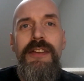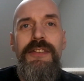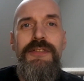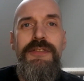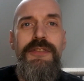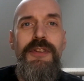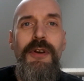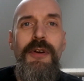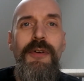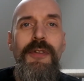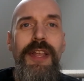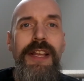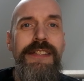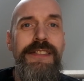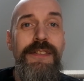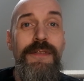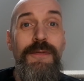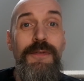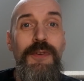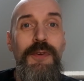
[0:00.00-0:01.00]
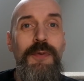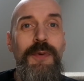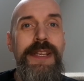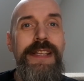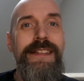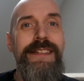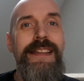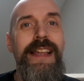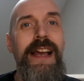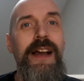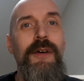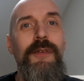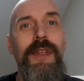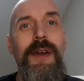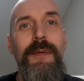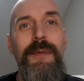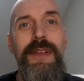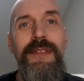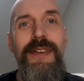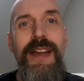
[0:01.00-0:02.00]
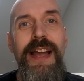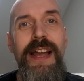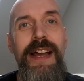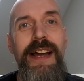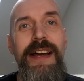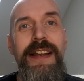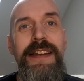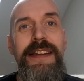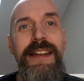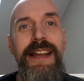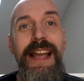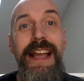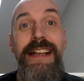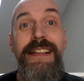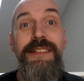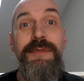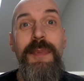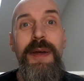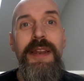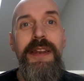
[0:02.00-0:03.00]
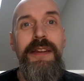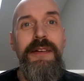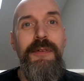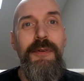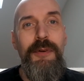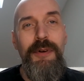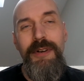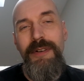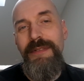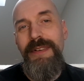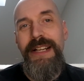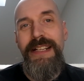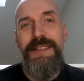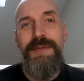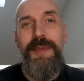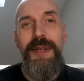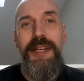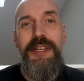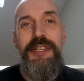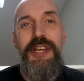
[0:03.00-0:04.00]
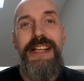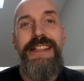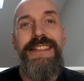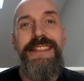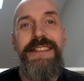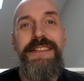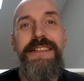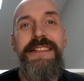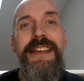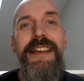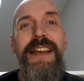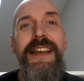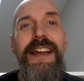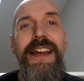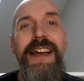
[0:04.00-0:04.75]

So that's a few weeks now that we've had X Men or X Men adjacent